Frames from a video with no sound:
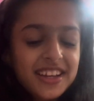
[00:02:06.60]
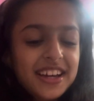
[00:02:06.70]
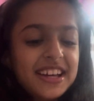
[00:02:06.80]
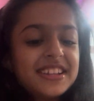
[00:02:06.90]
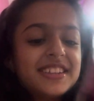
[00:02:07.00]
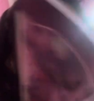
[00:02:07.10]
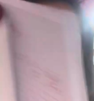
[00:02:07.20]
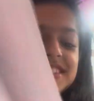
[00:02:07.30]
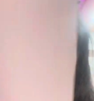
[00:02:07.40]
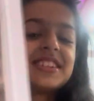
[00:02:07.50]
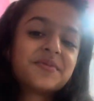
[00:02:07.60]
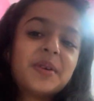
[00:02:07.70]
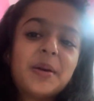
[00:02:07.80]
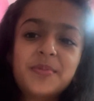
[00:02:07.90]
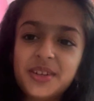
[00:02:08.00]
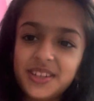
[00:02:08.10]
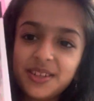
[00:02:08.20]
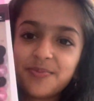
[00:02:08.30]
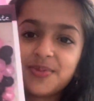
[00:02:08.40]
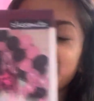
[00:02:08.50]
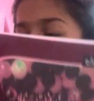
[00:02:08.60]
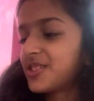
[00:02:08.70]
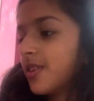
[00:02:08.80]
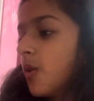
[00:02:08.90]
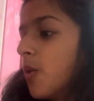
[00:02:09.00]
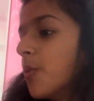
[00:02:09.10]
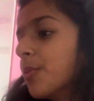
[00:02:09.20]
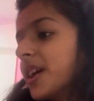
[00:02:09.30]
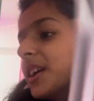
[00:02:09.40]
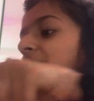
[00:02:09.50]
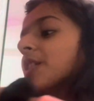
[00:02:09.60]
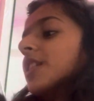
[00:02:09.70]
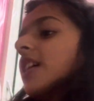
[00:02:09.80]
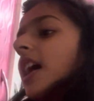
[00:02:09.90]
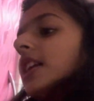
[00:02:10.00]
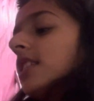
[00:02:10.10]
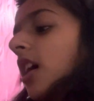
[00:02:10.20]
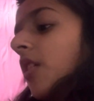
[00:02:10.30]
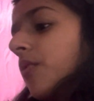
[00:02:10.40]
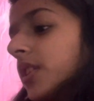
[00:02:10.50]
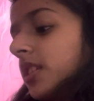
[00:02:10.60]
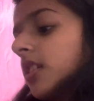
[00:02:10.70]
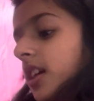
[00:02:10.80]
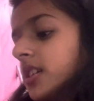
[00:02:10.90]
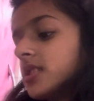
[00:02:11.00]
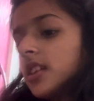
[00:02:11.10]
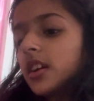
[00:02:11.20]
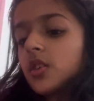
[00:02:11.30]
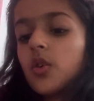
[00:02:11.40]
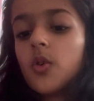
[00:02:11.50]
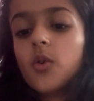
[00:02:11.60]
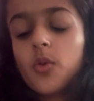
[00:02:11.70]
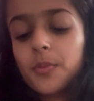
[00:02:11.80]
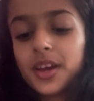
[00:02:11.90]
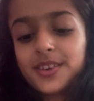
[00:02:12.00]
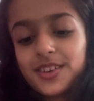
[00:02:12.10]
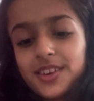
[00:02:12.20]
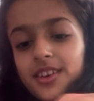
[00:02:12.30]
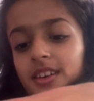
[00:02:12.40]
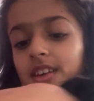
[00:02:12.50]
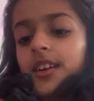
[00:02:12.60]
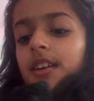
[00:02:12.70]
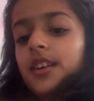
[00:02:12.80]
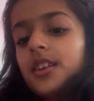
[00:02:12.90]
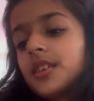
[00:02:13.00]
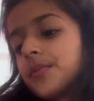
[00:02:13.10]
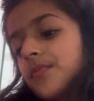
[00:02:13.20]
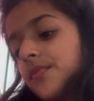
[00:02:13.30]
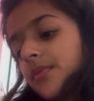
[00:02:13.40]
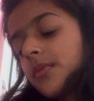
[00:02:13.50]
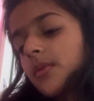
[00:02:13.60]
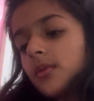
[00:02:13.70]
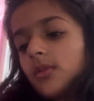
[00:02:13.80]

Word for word: And this is my birthday picture. Oh my god, I love it, guys. Oh my god.